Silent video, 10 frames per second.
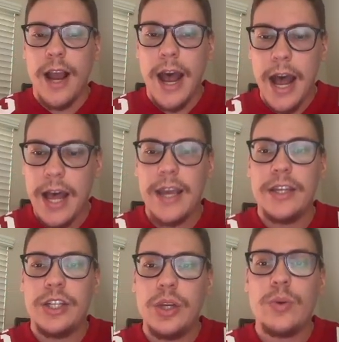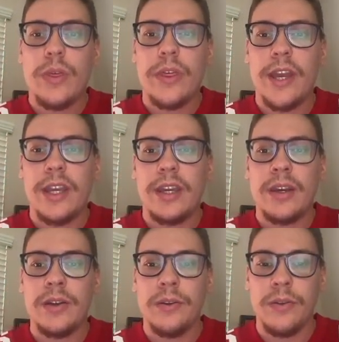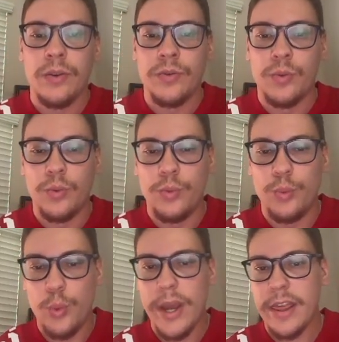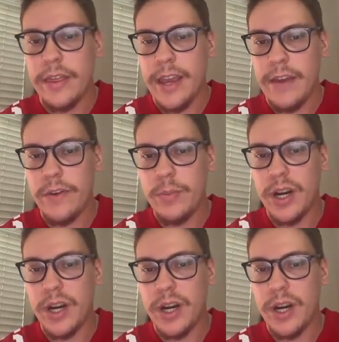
I do think with everybody